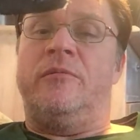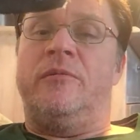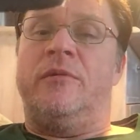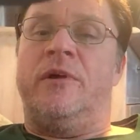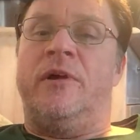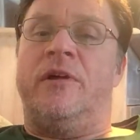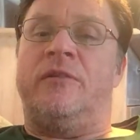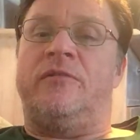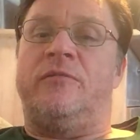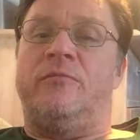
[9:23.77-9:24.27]

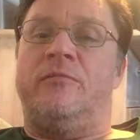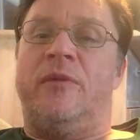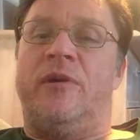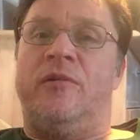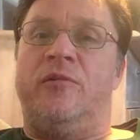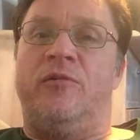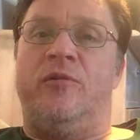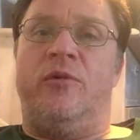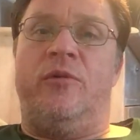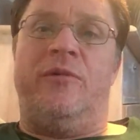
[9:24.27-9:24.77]
As
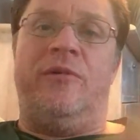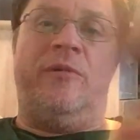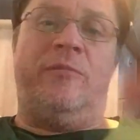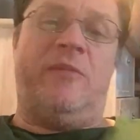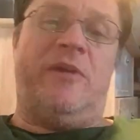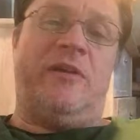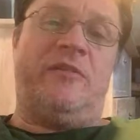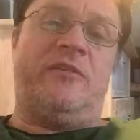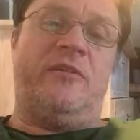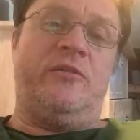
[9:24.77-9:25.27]

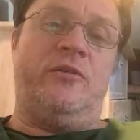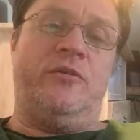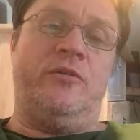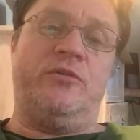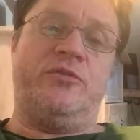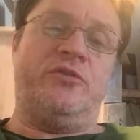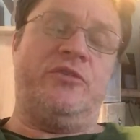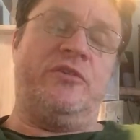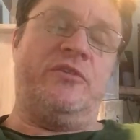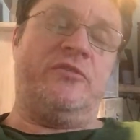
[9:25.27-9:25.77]
you
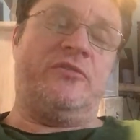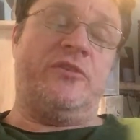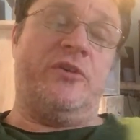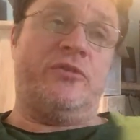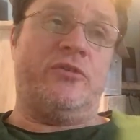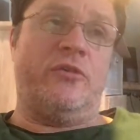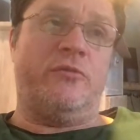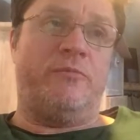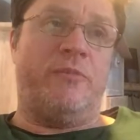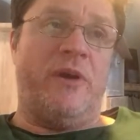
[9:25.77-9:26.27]
usually
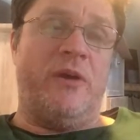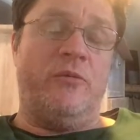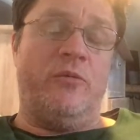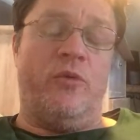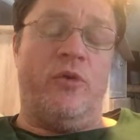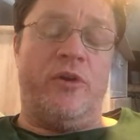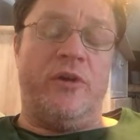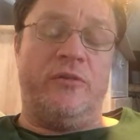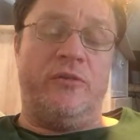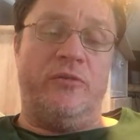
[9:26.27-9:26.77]
start off by
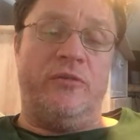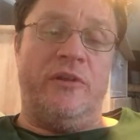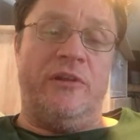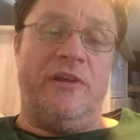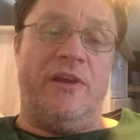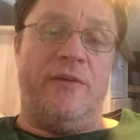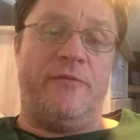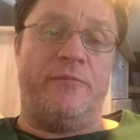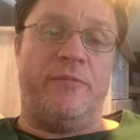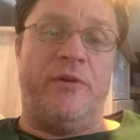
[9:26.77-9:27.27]
walking to the
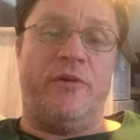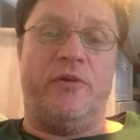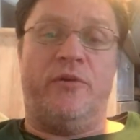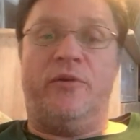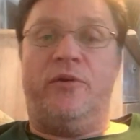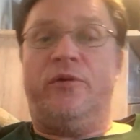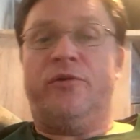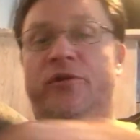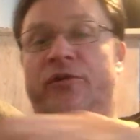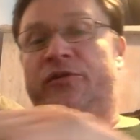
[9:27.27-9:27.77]
left, but you can
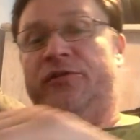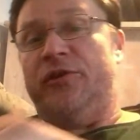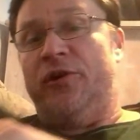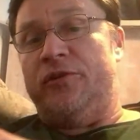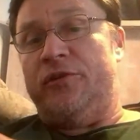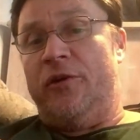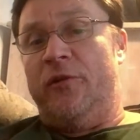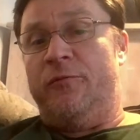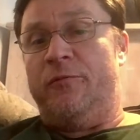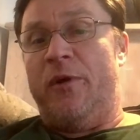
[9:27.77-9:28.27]
also
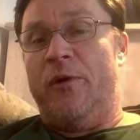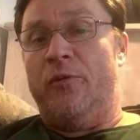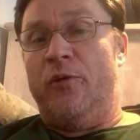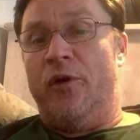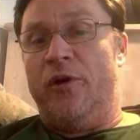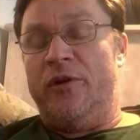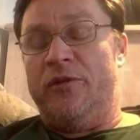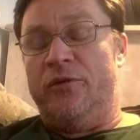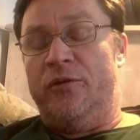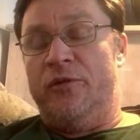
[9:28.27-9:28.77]
start off by
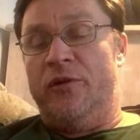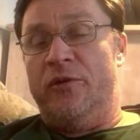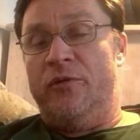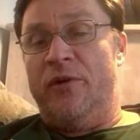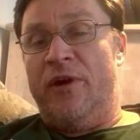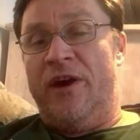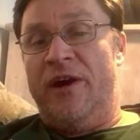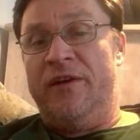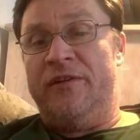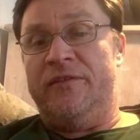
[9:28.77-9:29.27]
walking to the
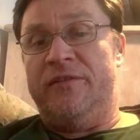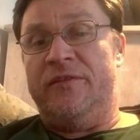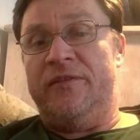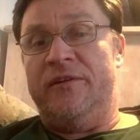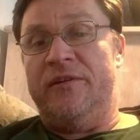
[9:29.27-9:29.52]
right.